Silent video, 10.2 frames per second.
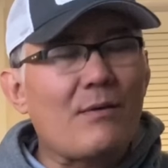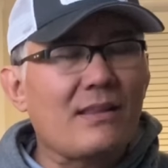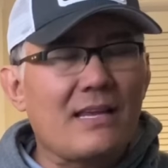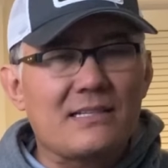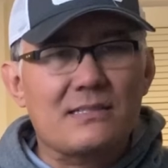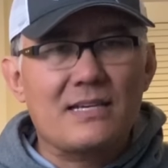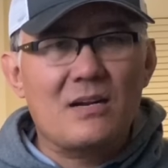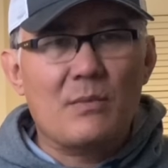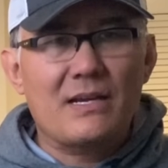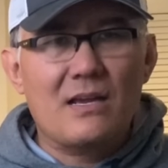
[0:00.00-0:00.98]
I like to set
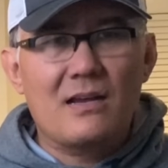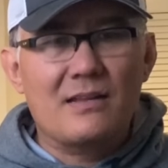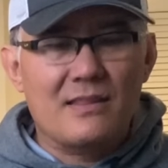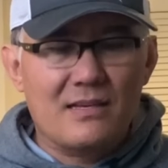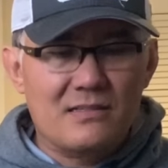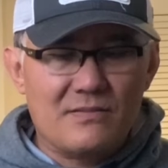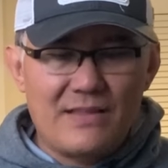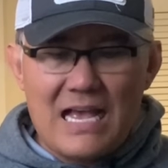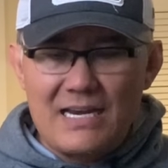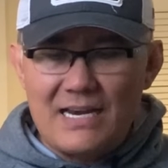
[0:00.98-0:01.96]
up my gun, and things of
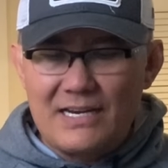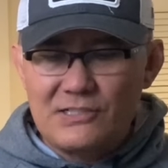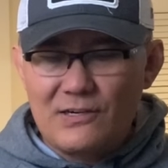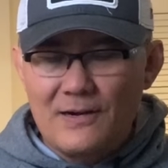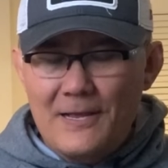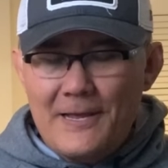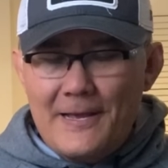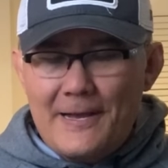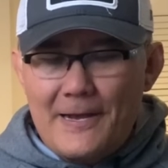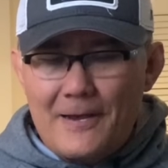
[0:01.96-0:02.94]
that nature.
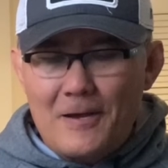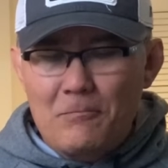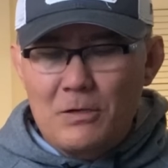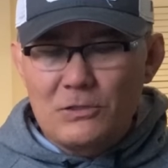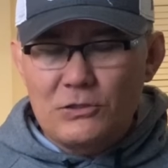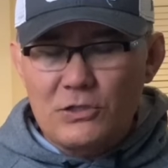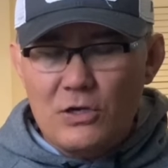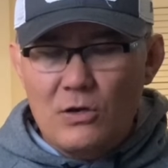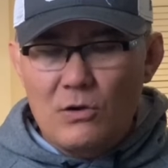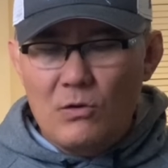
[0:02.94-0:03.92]

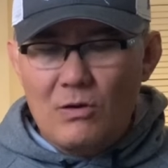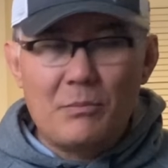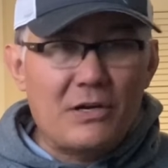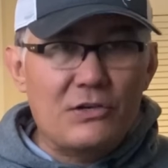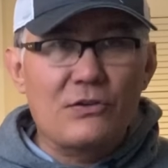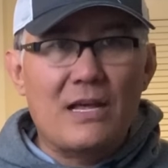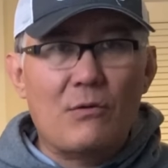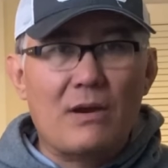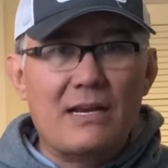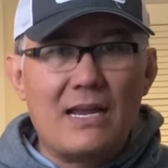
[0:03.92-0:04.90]
So I'm going to do that
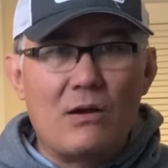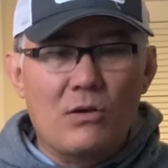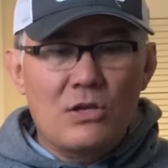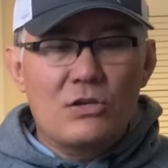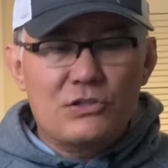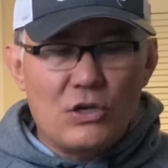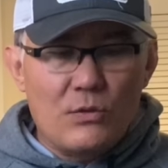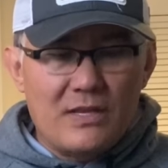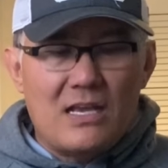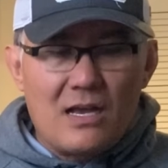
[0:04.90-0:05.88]
right now. So
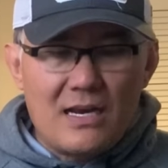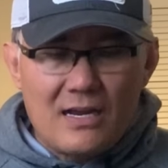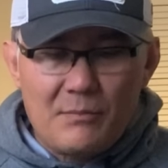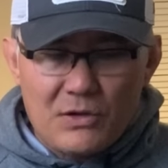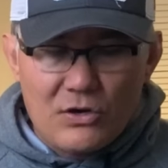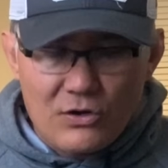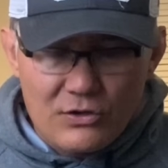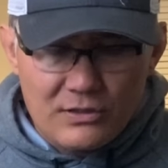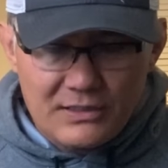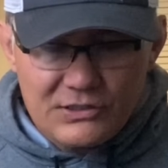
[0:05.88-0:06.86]
the gun I am
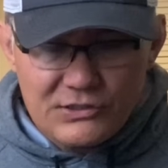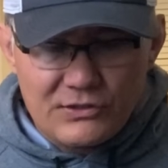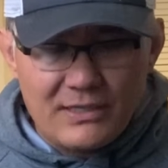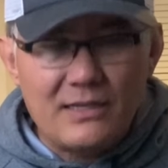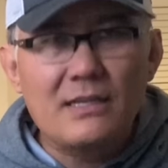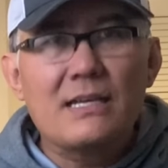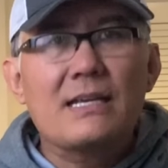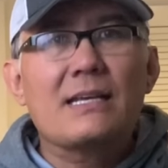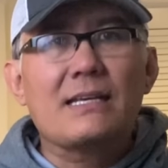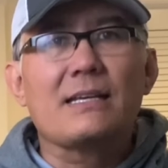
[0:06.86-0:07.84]
currently shooting
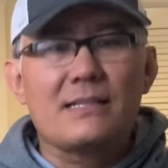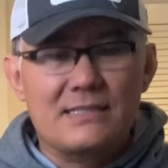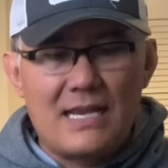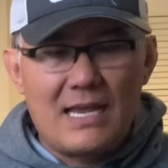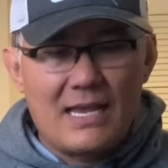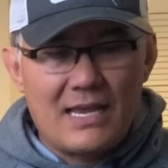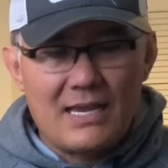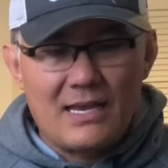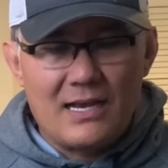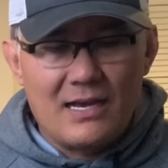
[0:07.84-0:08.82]
is
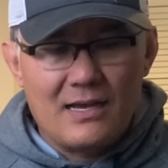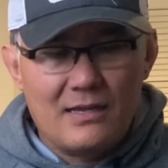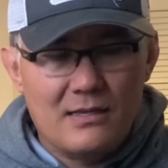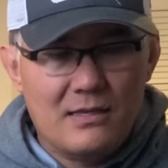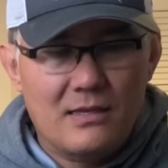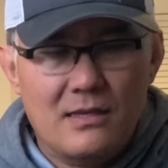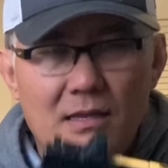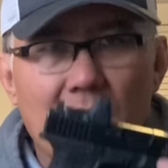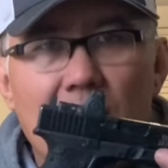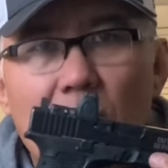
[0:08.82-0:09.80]
a
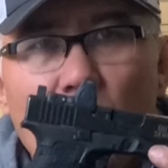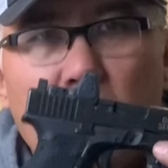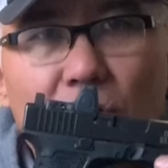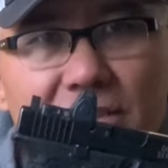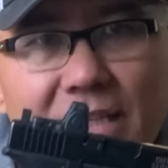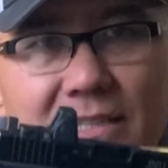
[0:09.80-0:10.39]
BoreSight